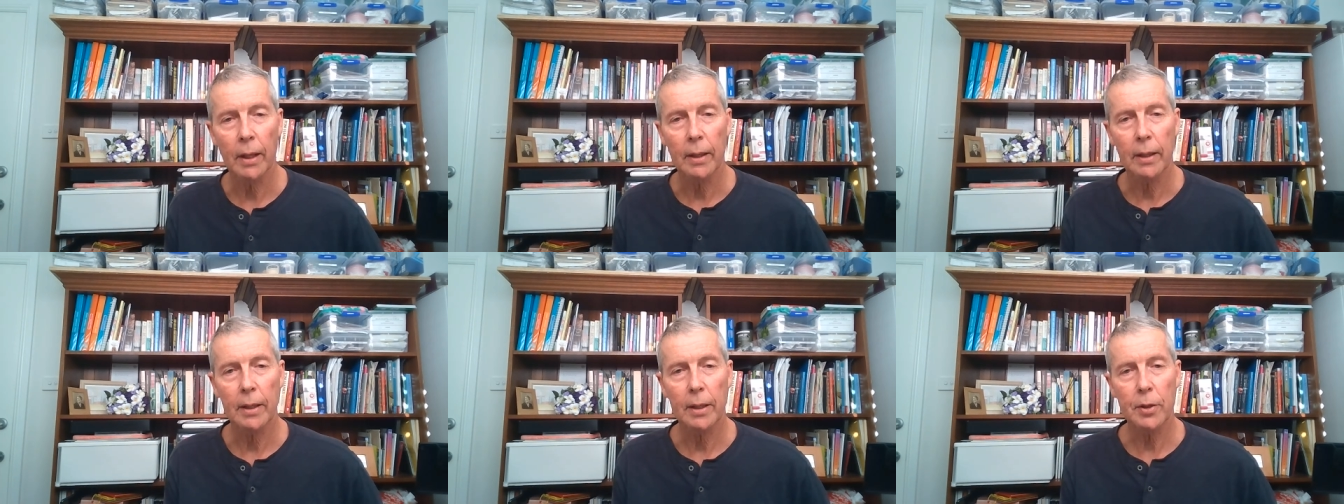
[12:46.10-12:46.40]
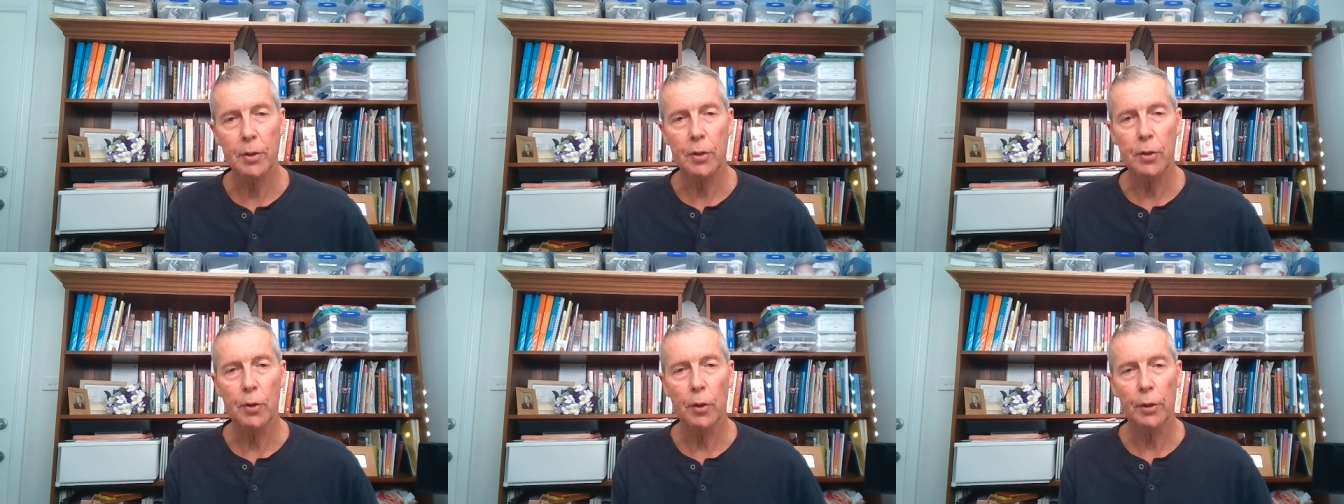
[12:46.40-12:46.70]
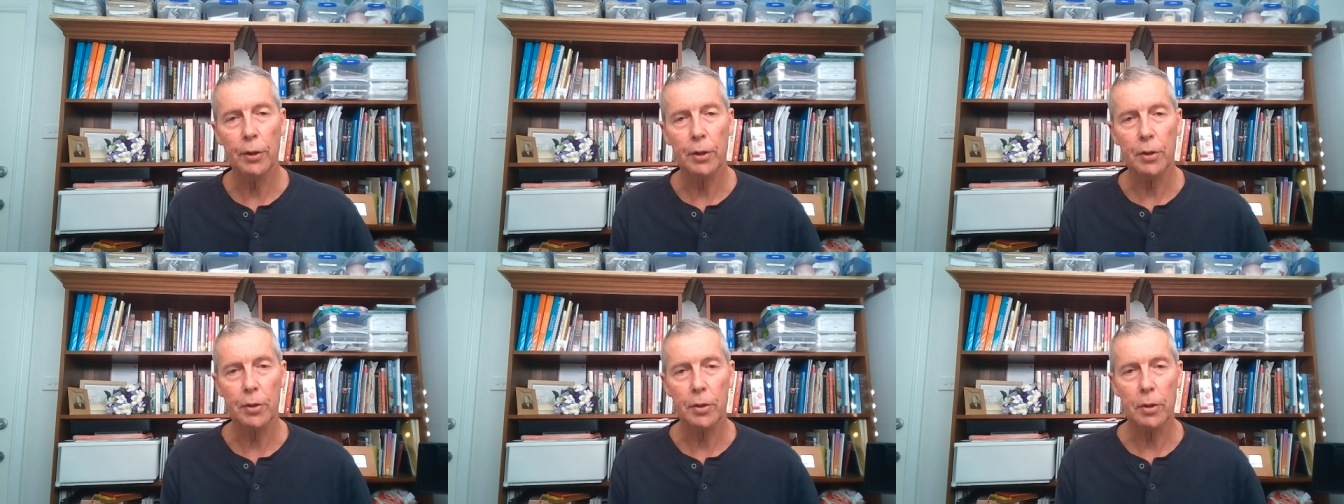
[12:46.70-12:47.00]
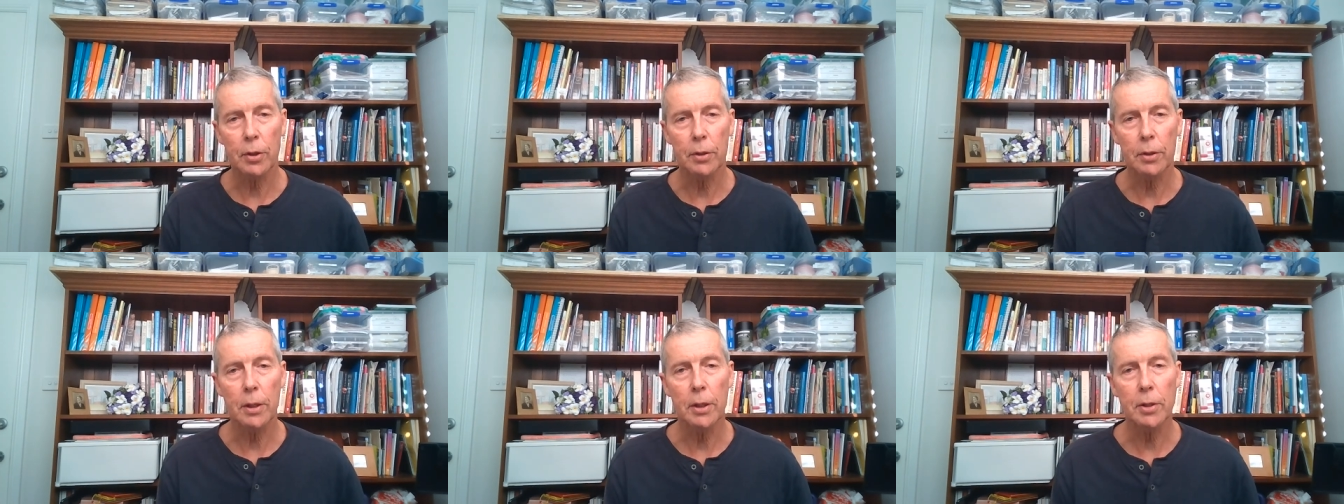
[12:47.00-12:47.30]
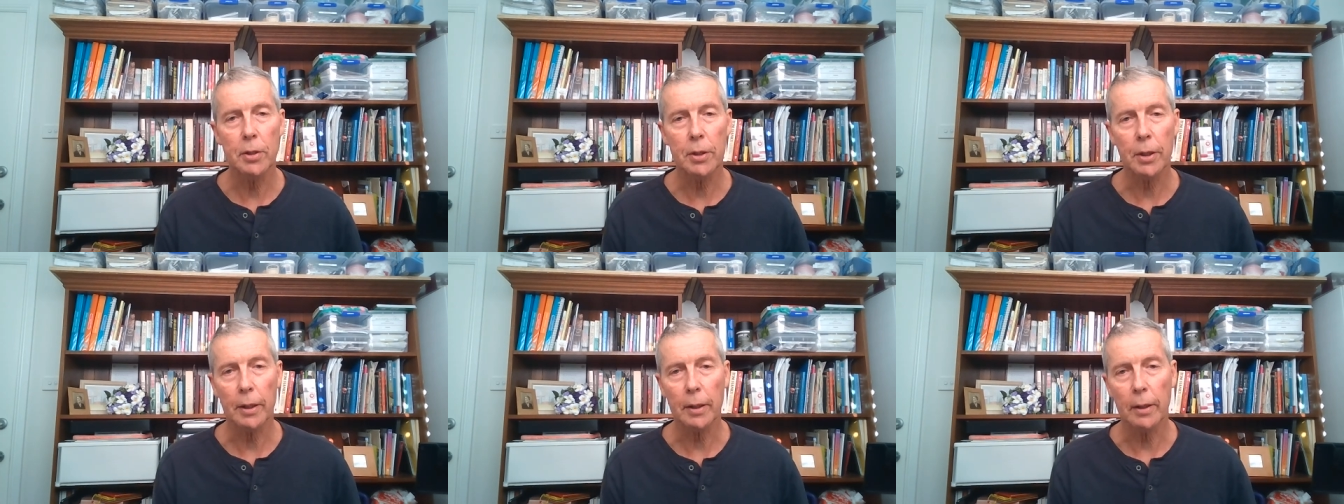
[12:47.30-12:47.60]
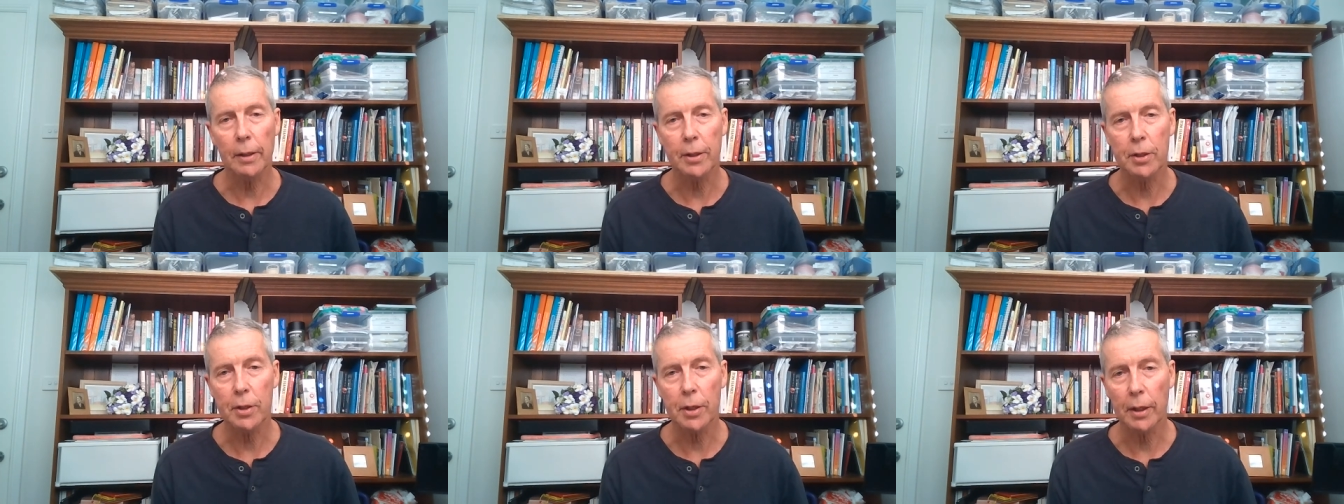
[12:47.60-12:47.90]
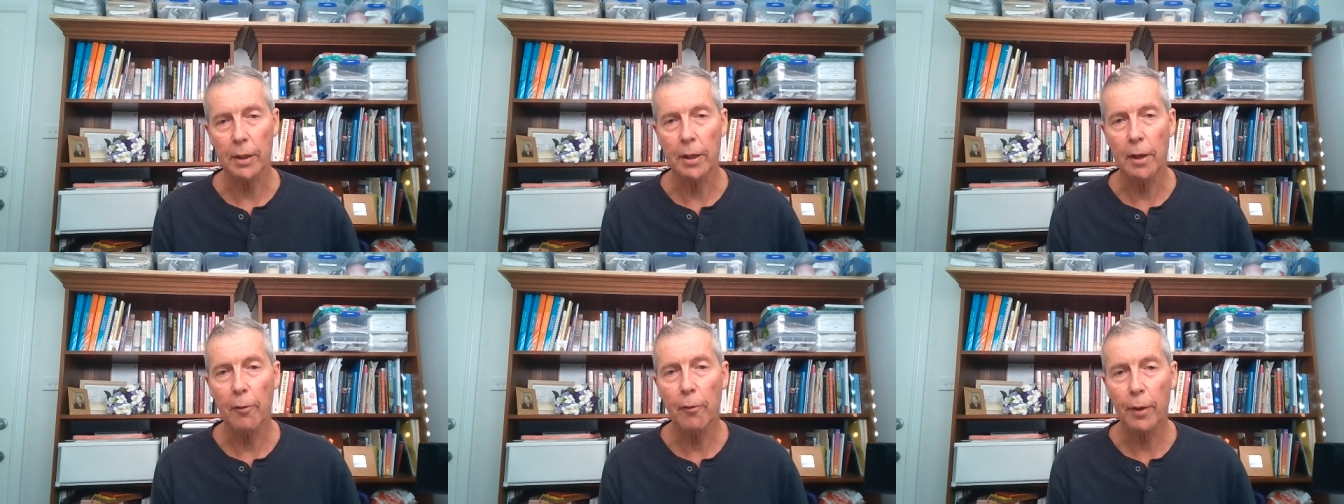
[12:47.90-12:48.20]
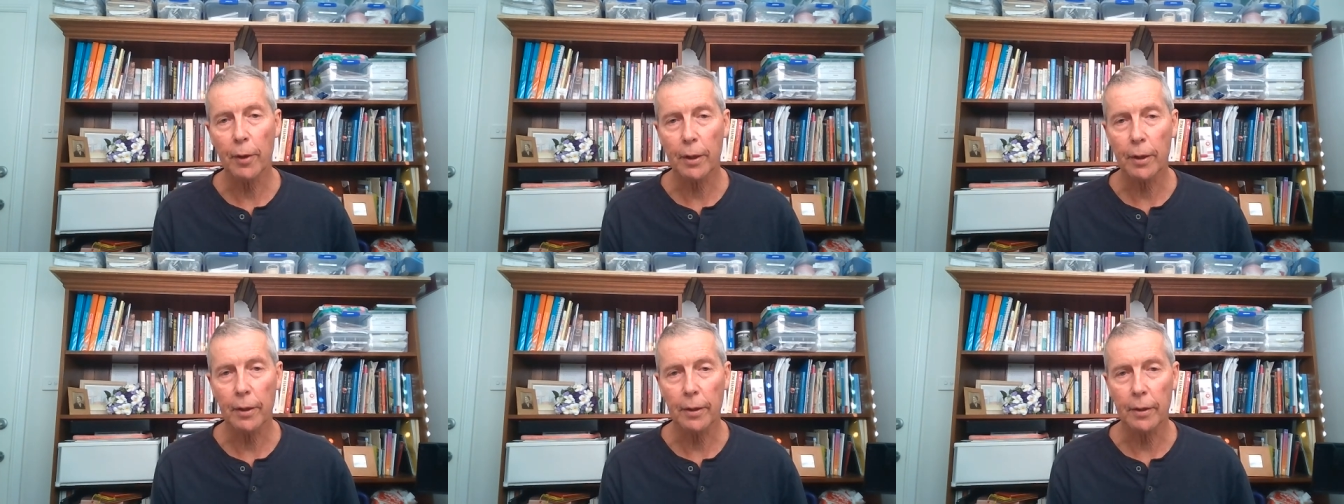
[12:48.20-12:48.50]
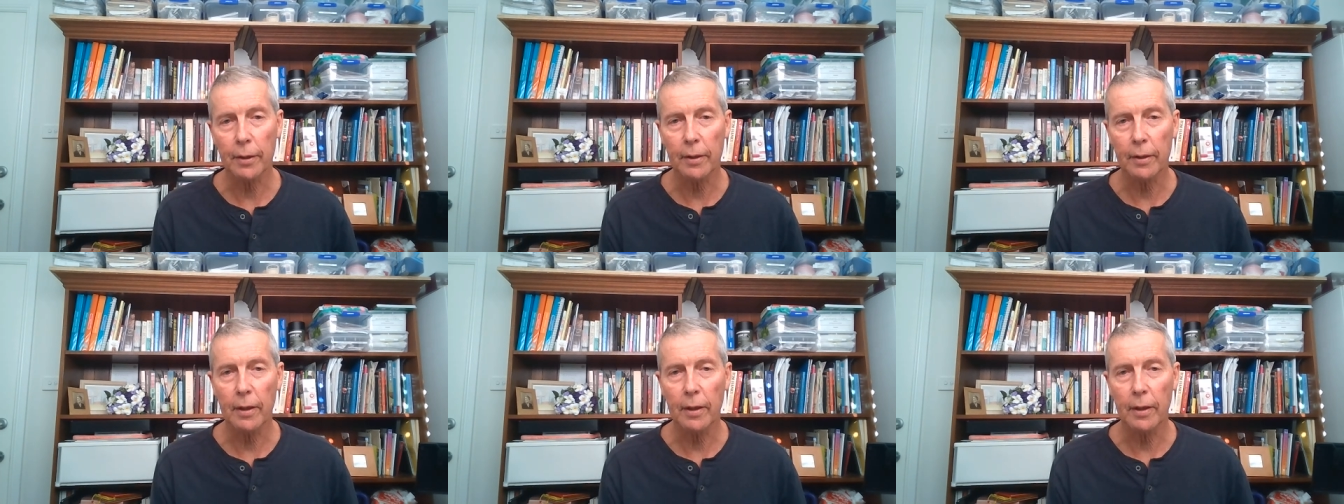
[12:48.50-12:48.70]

It's not a statistically significant